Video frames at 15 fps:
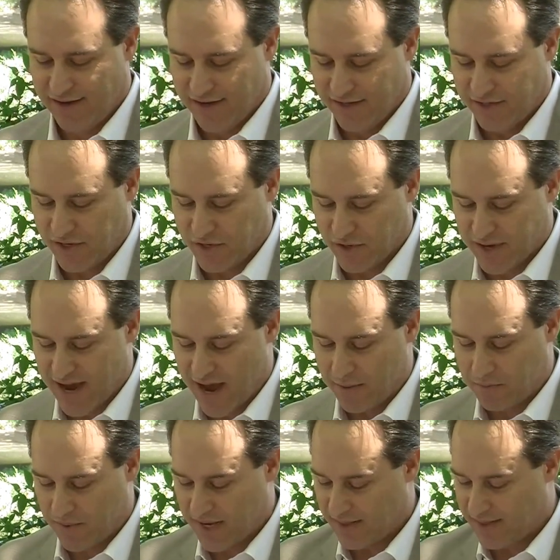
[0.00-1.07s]
So you
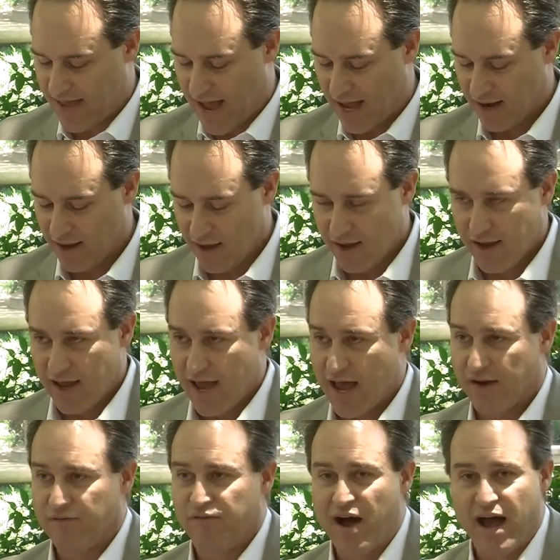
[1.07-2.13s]
can't beat that.
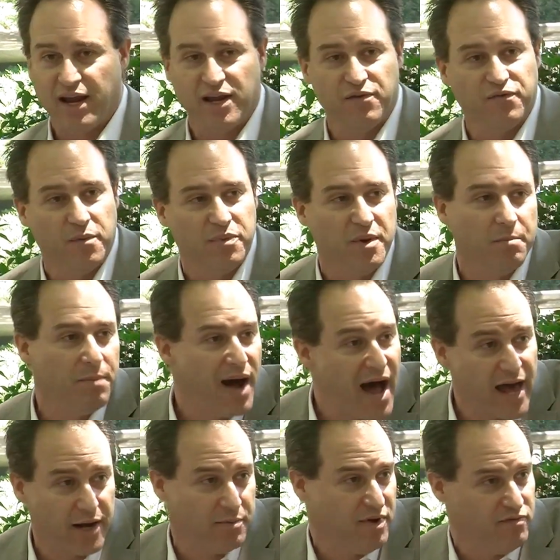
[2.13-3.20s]
And finally, from the
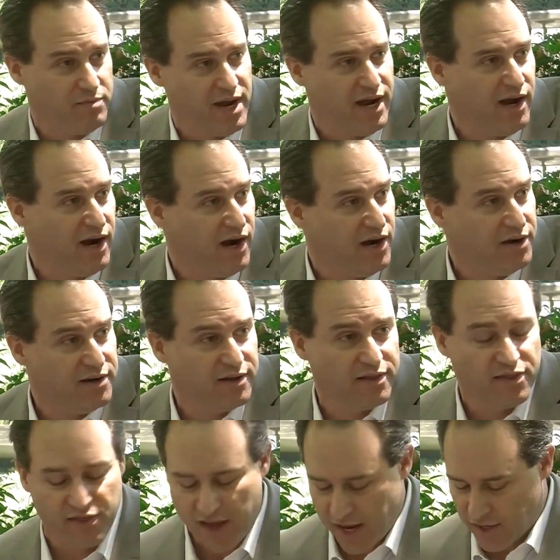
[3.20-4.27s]
bottom of my heart,
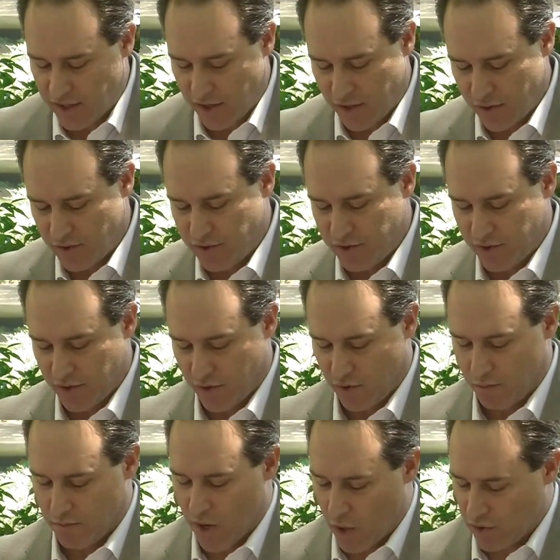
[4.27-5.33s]
thank you to
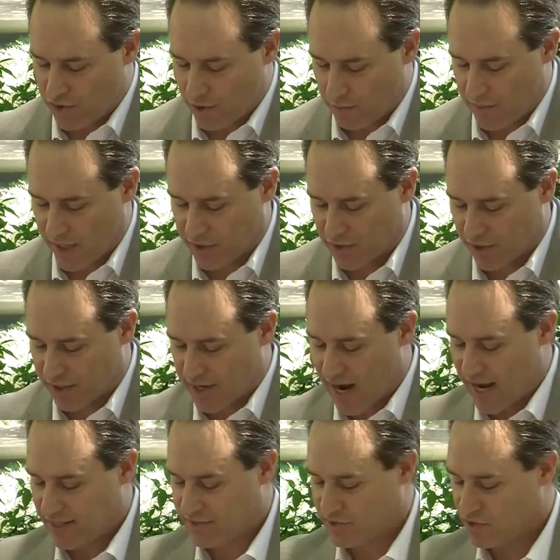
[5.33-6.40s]
Motion Picture
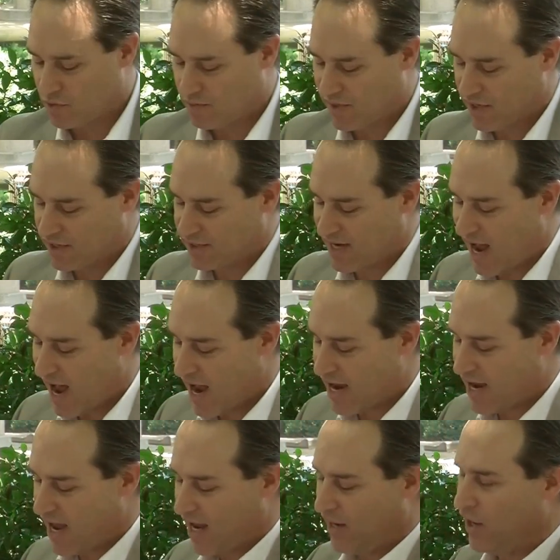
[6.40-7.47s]
Costumers,
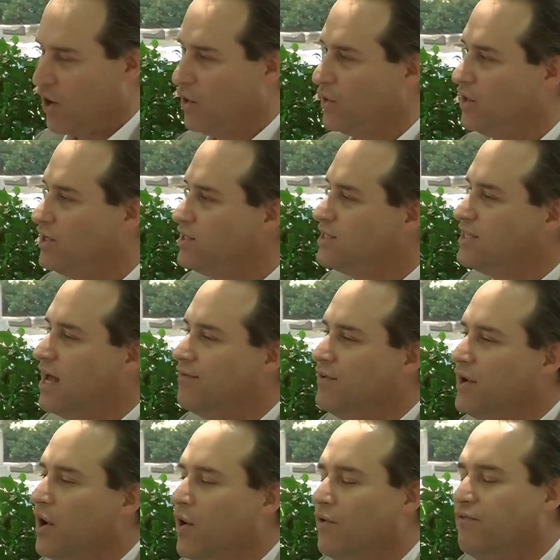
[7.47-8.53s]
IA Local
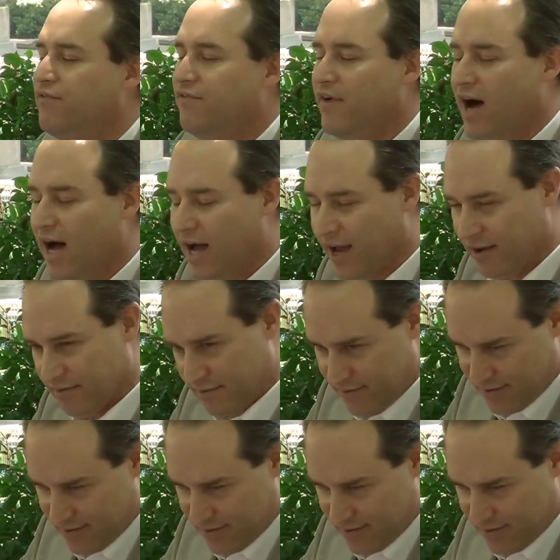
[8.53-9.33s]
705.